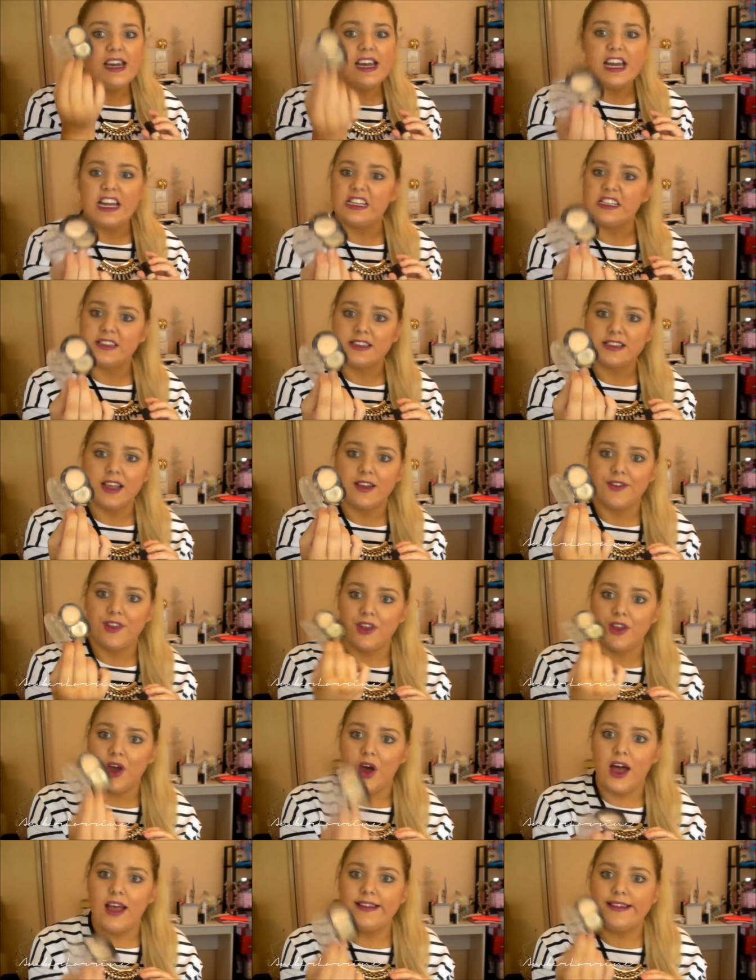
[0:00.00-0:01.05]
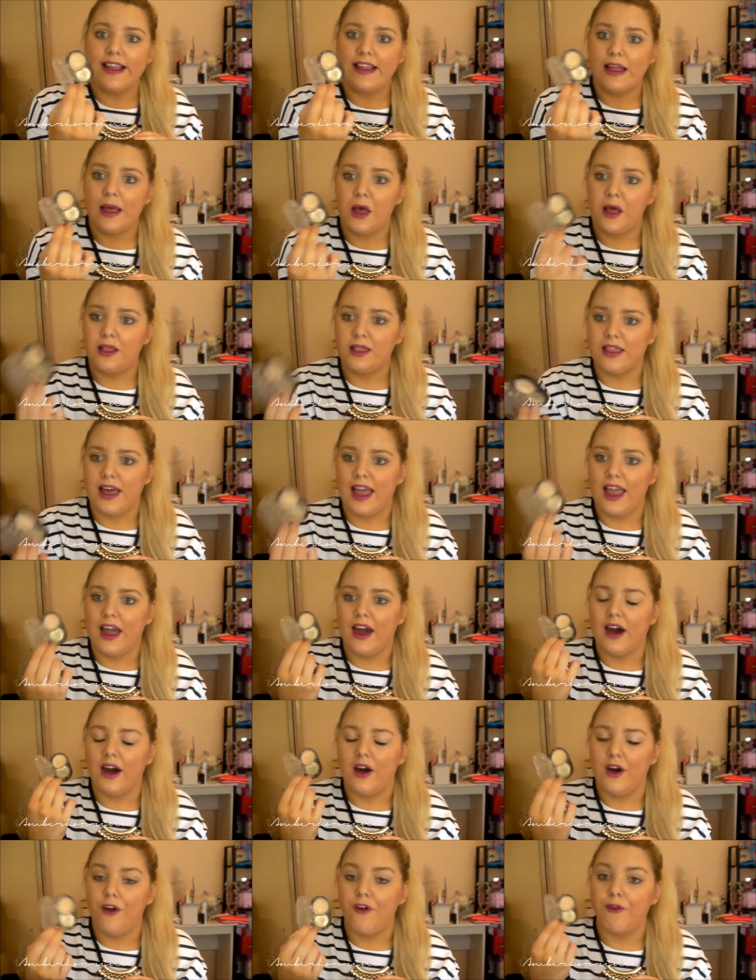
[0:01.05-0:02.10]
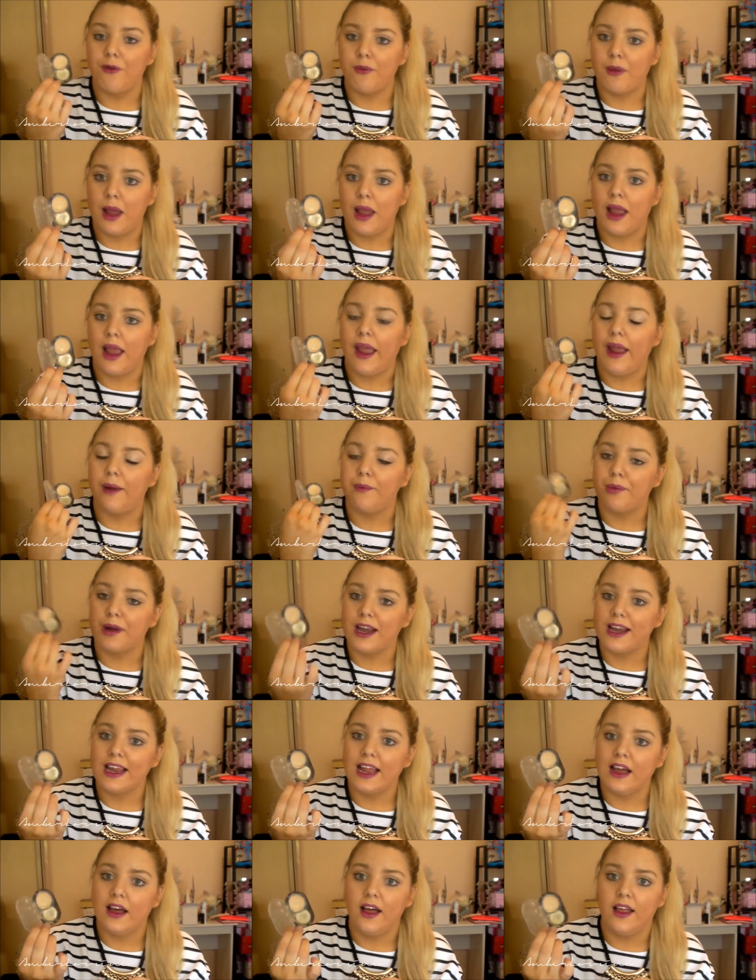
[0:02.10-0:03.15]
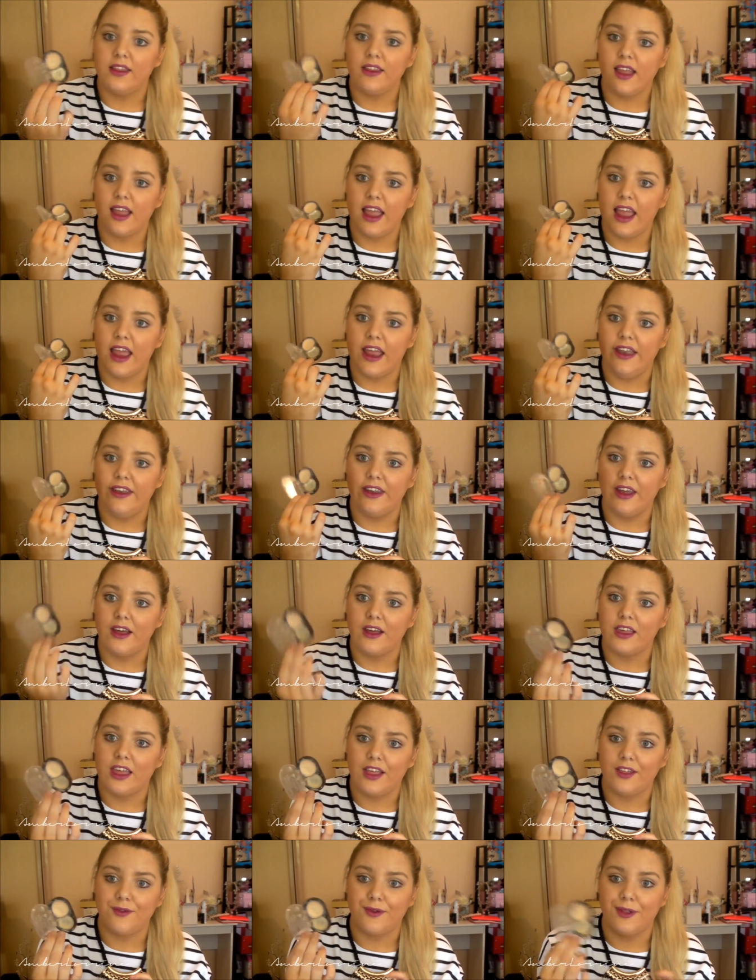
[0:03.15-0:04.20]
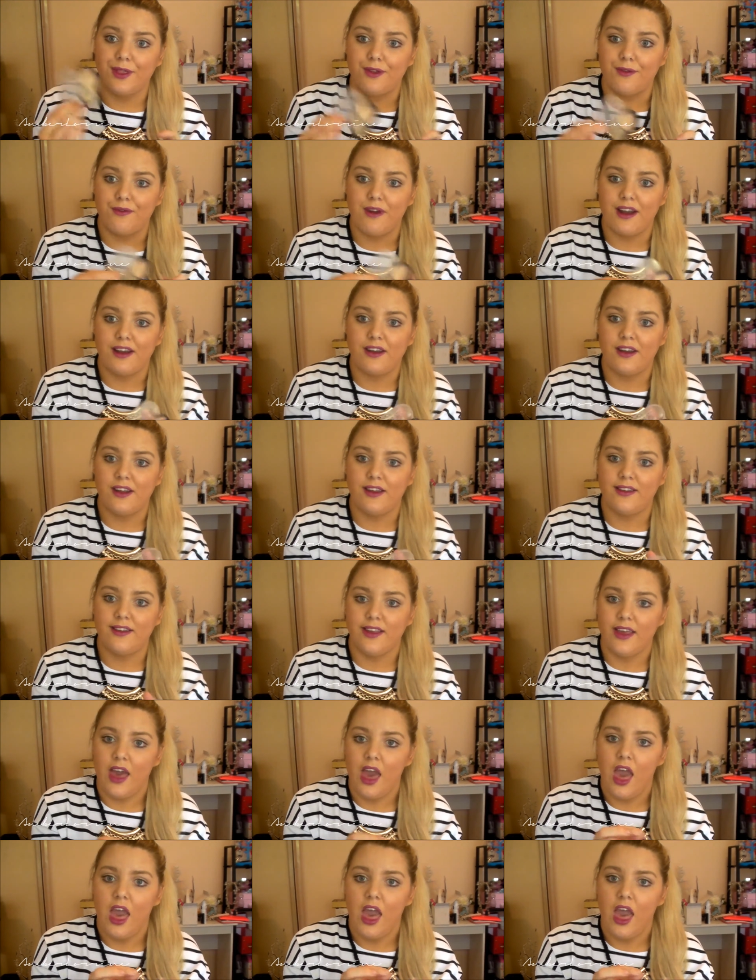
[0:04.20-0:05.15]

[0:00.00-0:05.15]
It just gives a nice layer over my breakout and gets rid of the redness,